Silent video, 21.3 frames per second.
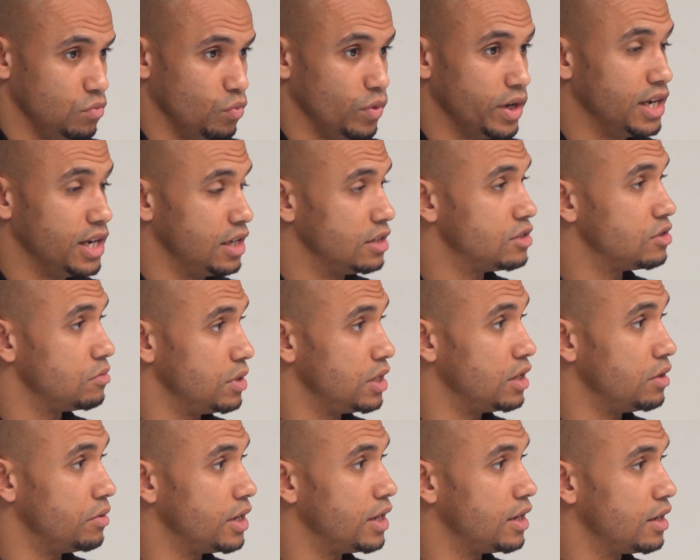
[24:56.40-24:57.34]
we need to
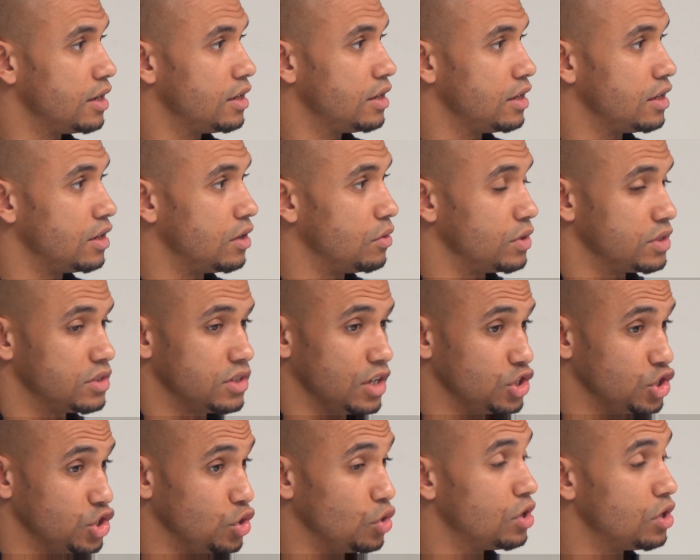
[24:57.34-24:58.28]
be doing it, you know,
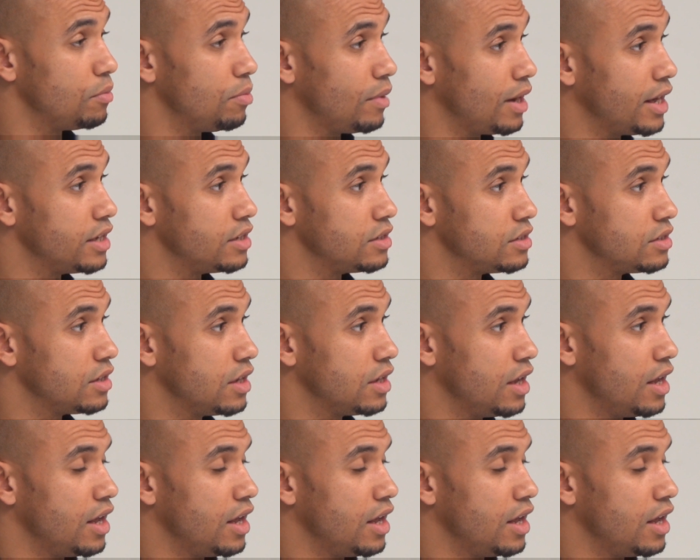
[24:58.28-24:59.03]
as younger players.